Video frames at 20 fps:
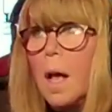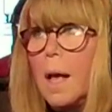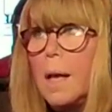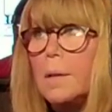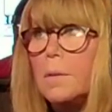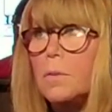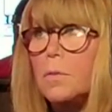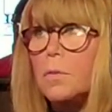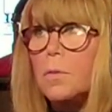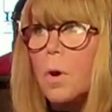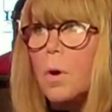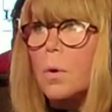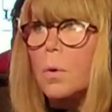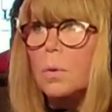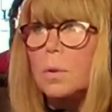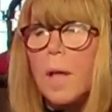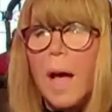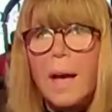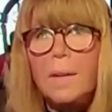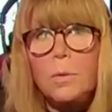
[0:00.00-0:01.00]
And so
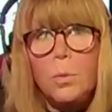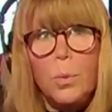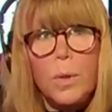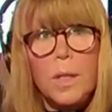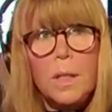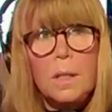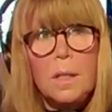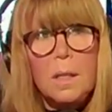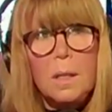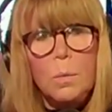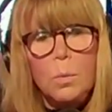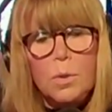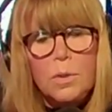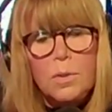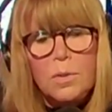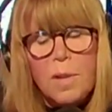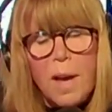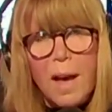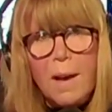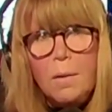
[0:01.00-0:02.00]
last week he was
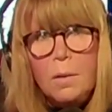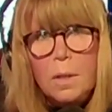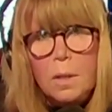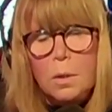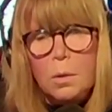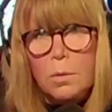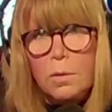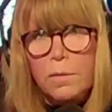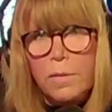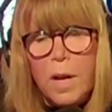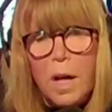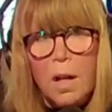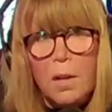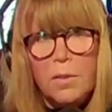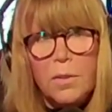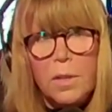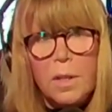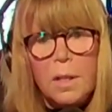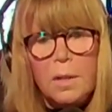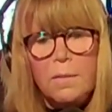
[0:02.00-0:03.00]
down in
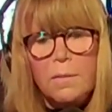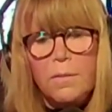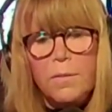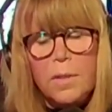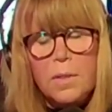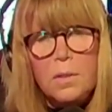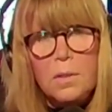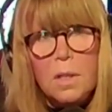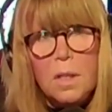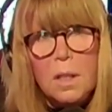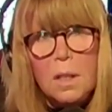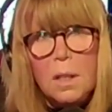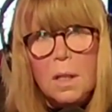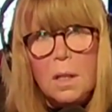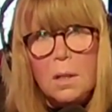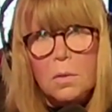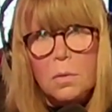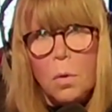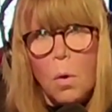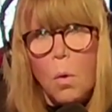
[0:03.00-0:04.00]
Uvalde visiting
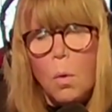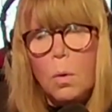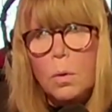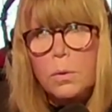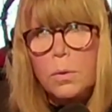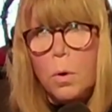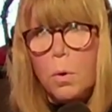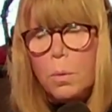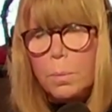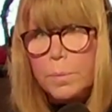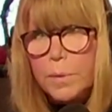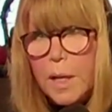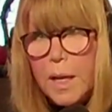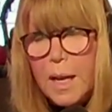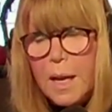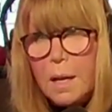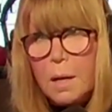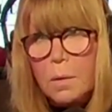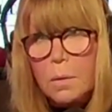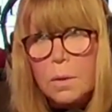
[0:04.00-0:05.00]
his old
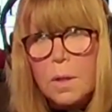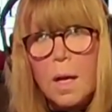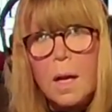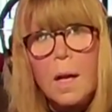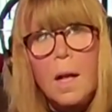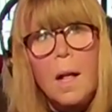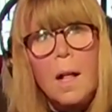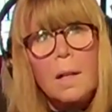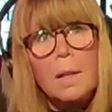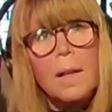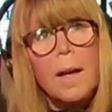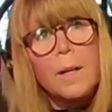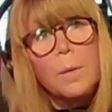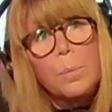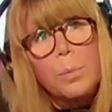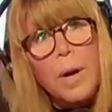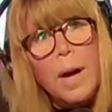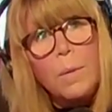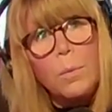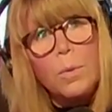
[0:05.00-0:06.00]
hometown, like
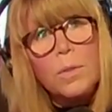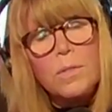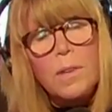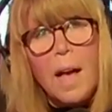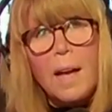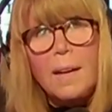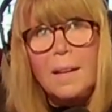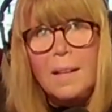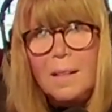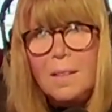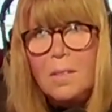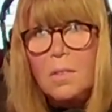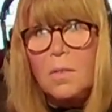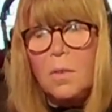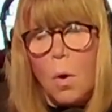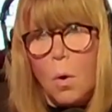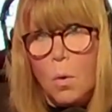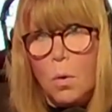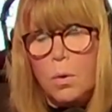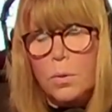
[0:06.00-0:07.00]
Brett was at his
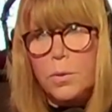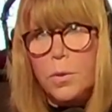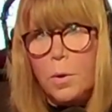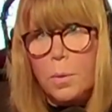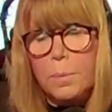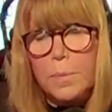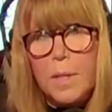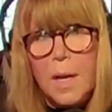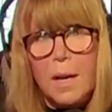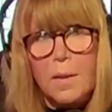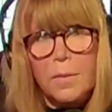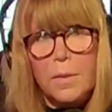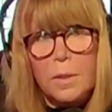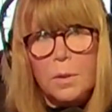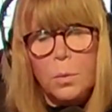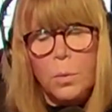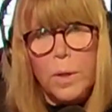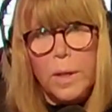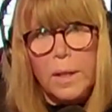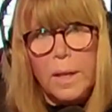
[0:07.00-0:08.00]
old hometown
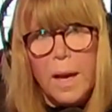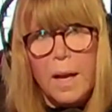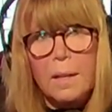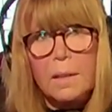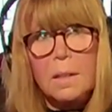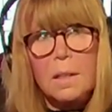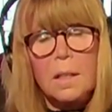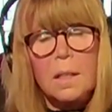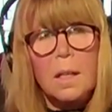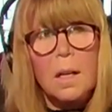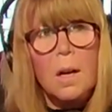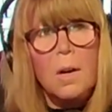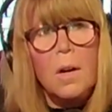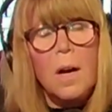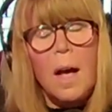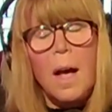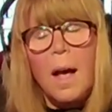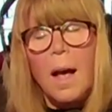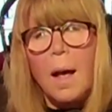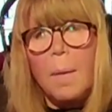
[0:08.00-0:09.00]
this weekend. You
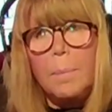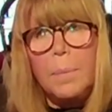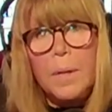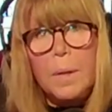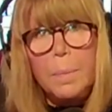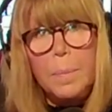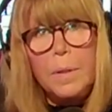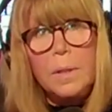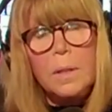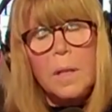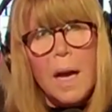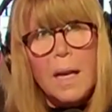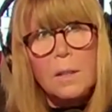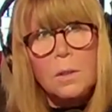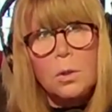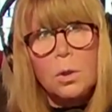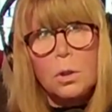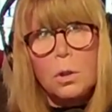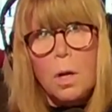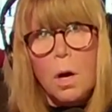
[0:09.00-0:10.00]
know, people
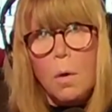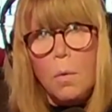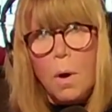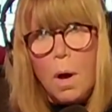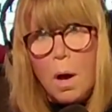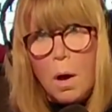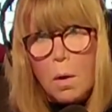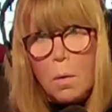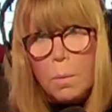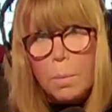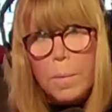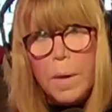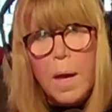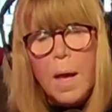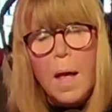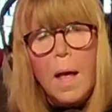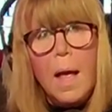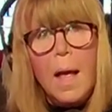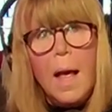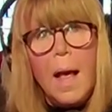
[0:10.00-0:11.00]
like to go home.
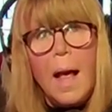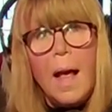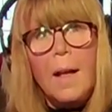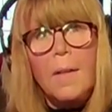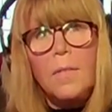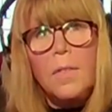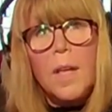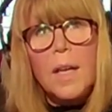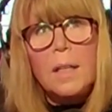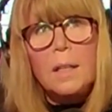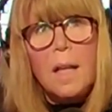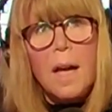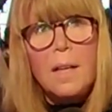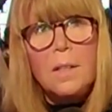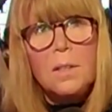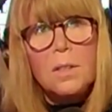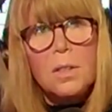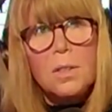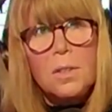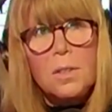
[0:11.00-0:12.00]
And they
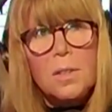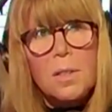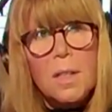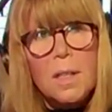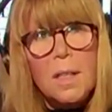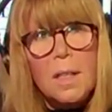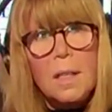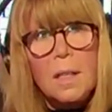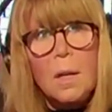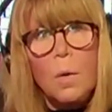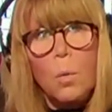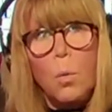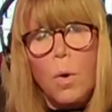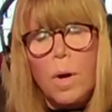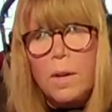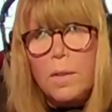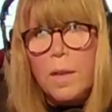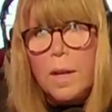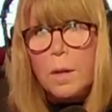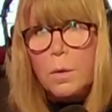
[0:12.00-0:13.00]
like to see
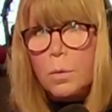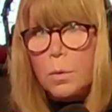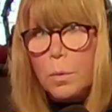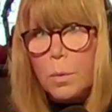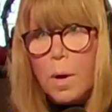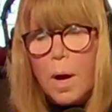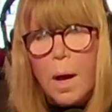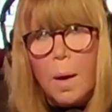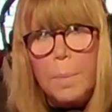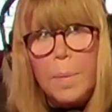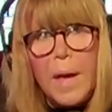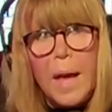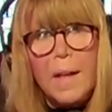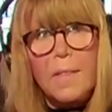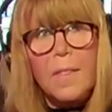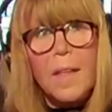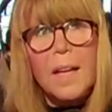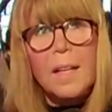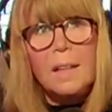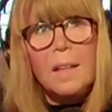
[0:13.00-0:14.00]
where they grew up,
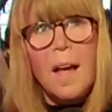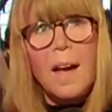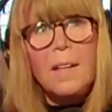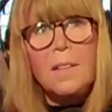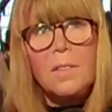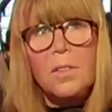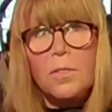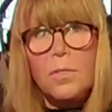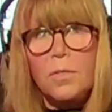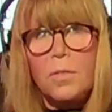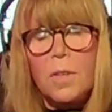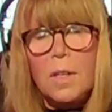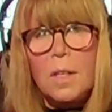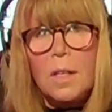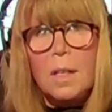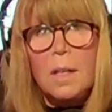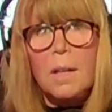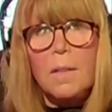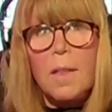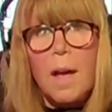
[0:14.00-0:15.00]
and they like to
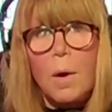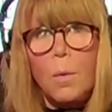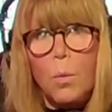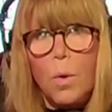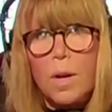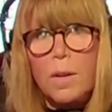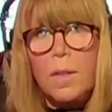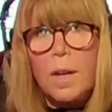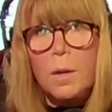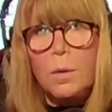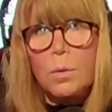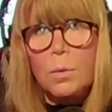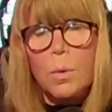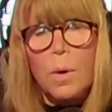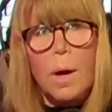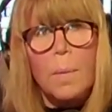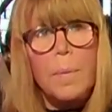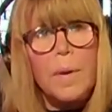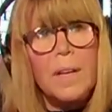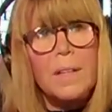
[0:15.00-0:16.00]
see that where they grew
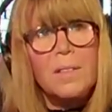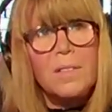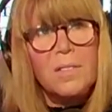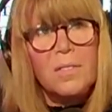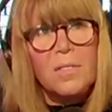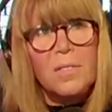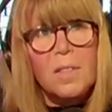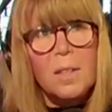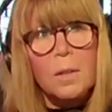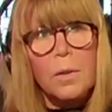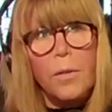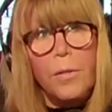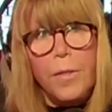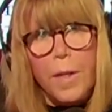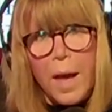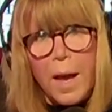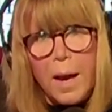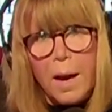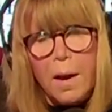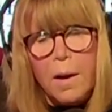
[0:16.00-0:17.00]
up is still
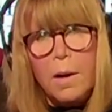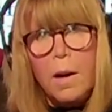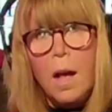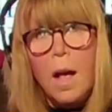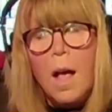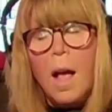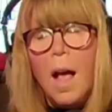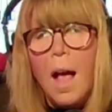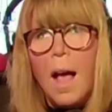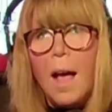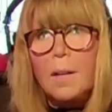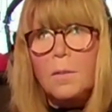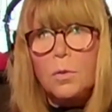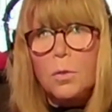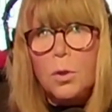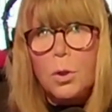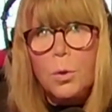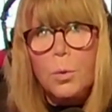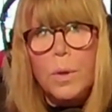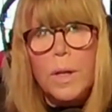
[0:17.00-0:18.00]
there and
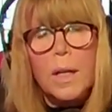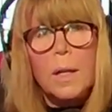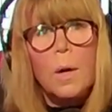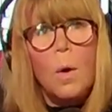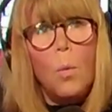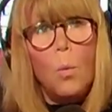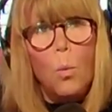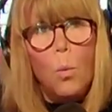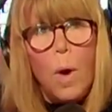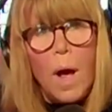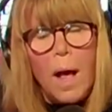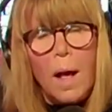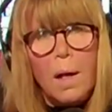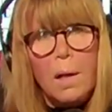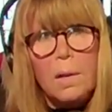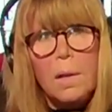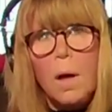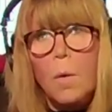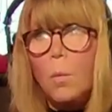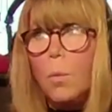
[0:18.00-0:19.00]
doing
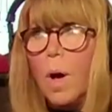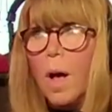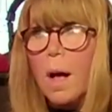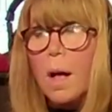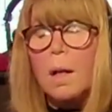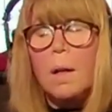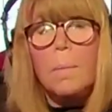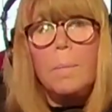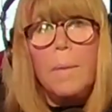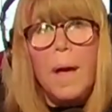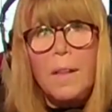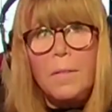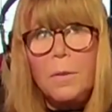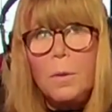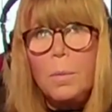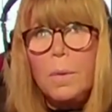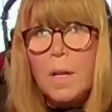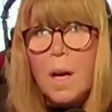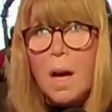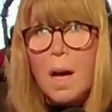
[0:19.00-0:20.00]
well. Well,
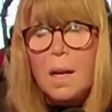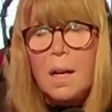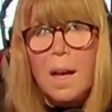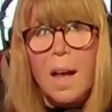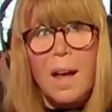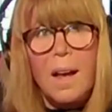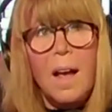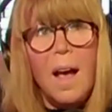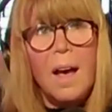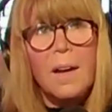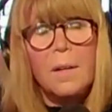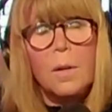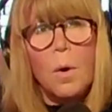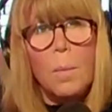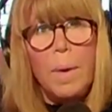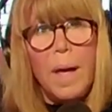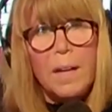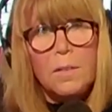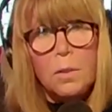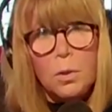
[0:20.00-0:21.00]
Matthew McConaughey had to go
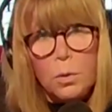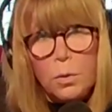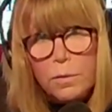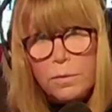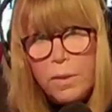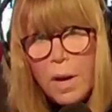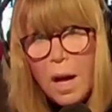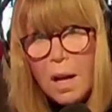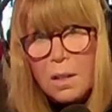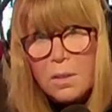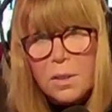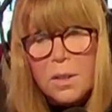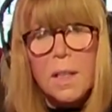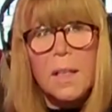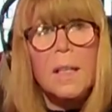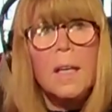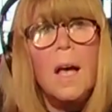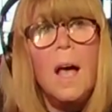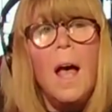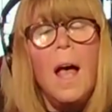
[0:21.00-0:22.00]
back to Uvalde,
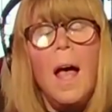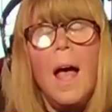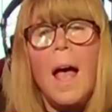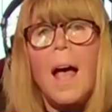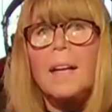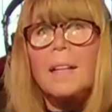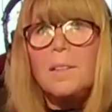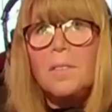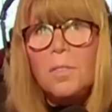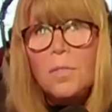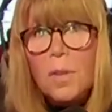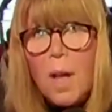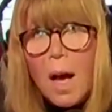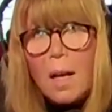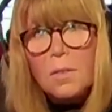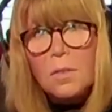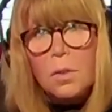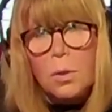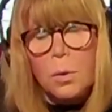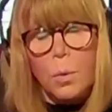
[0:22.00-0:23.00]
and it's
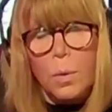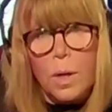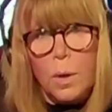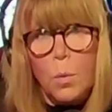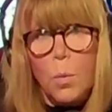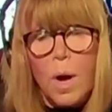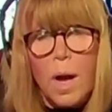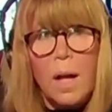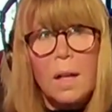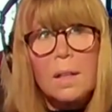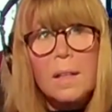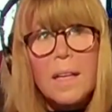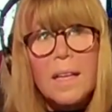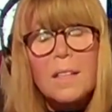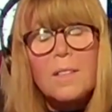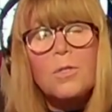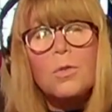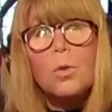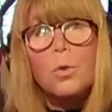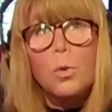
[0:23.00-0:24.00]
not doing well.
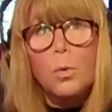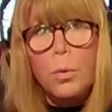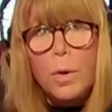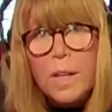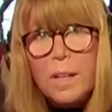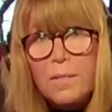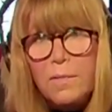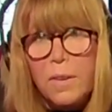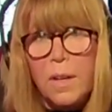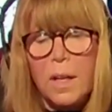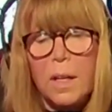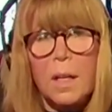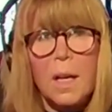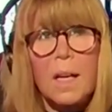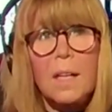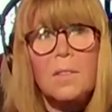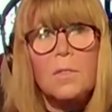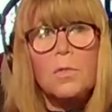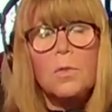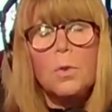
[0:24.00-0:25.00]
It's grieving.
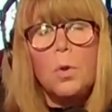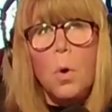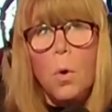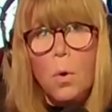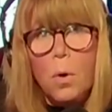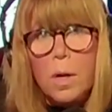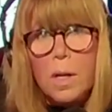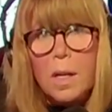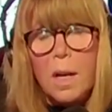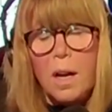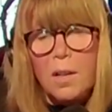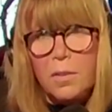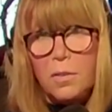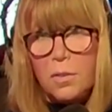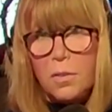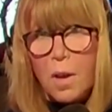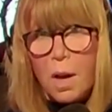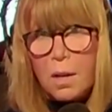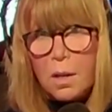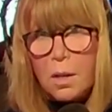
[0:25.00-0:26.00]
It's torn
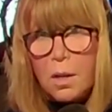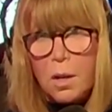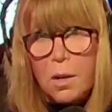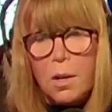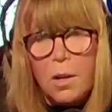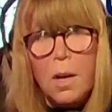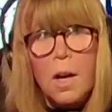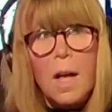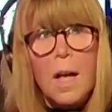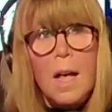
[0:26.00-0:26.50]
asunder.